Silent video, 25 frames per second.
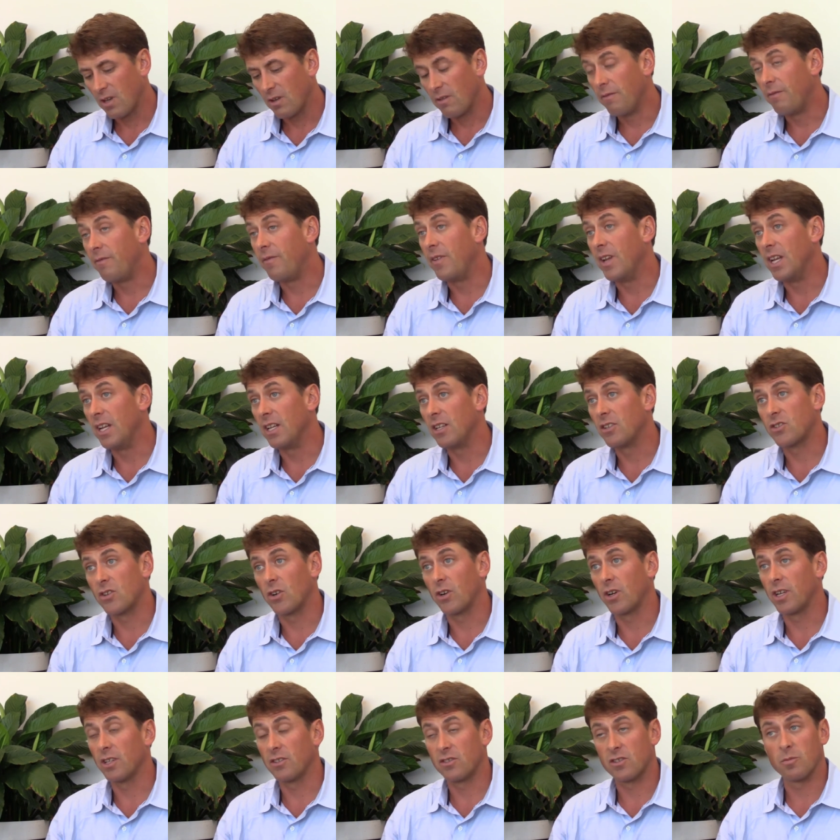feeding
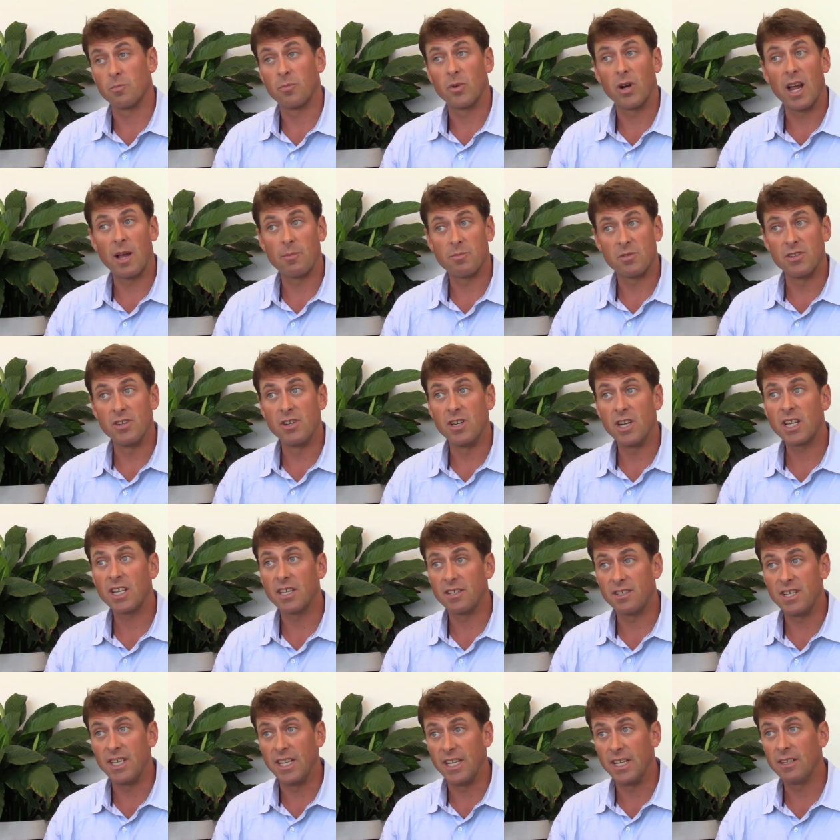circuits, and perhaps
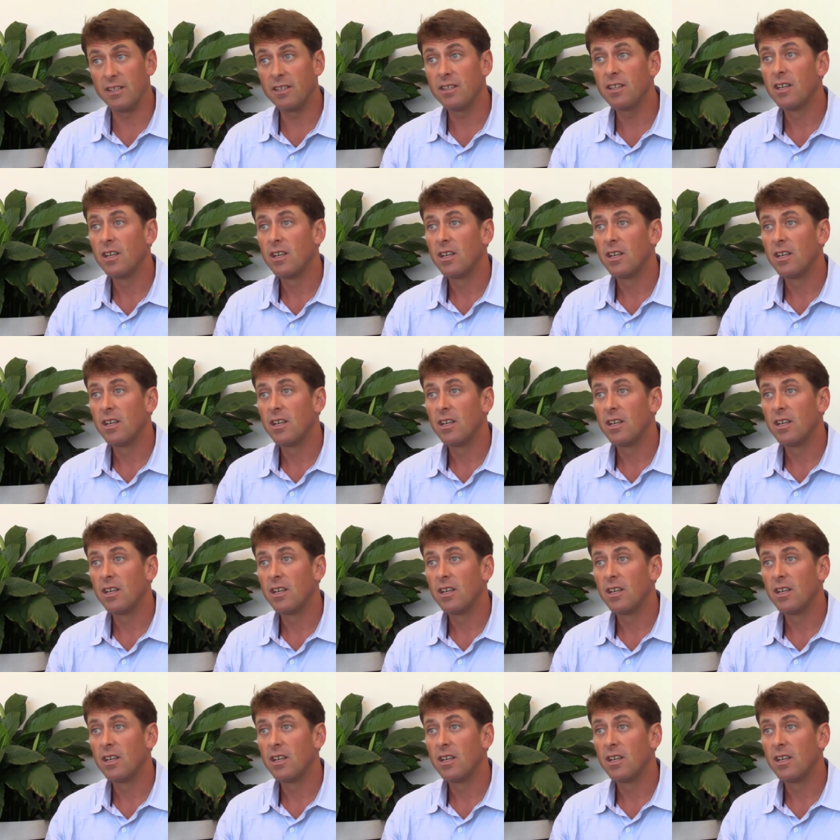nicotine